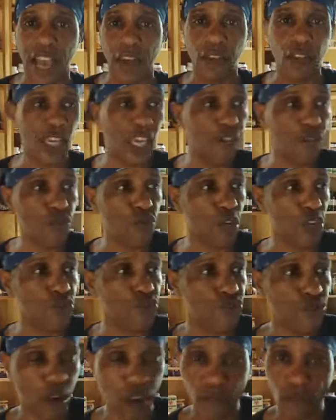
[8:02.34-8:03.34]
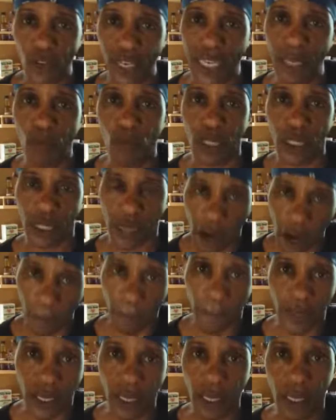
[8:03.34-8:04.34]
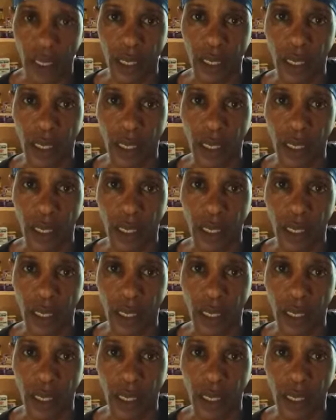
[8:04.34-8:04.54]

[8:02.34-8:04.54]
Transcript: And they give you a drug for chemotherapy